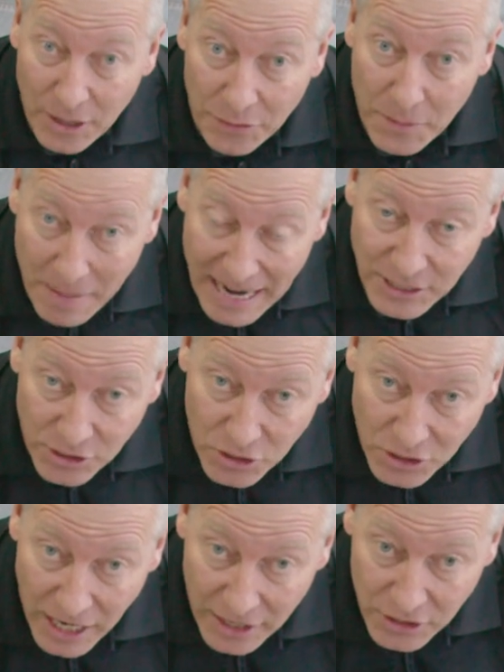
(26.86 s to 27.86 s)
out the passenger
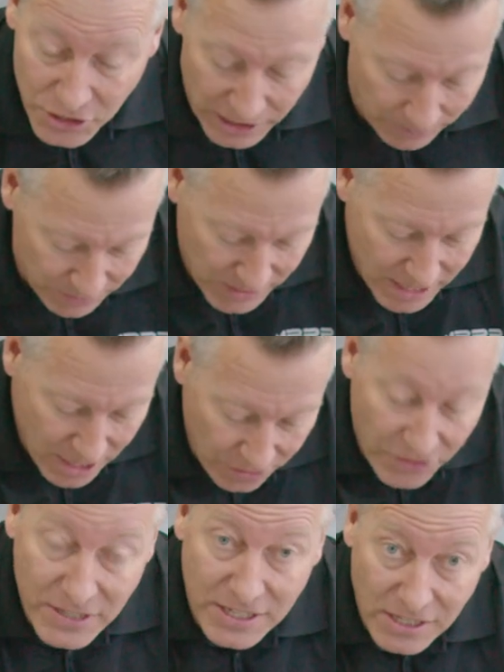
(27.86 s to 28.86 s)
side of the Jeep.
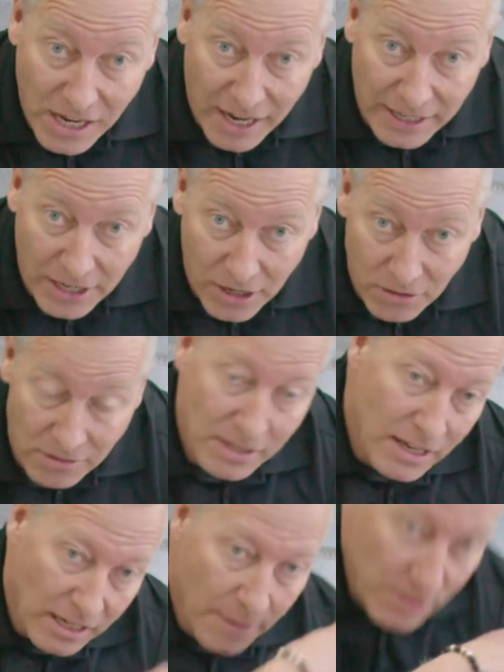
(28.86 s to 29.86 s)
This has got to go.
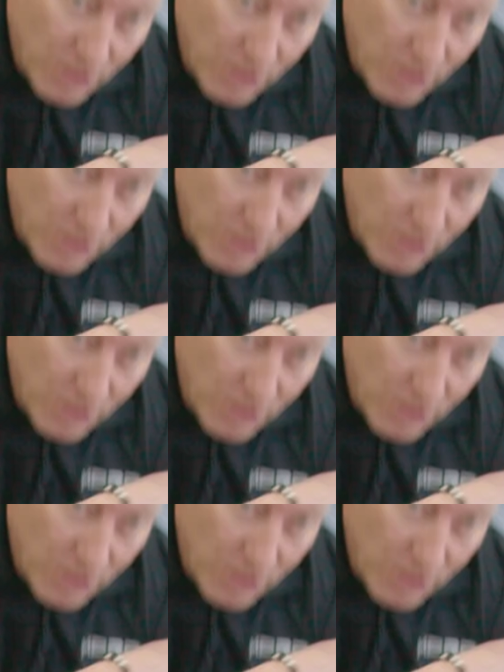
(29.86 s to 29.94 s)
Let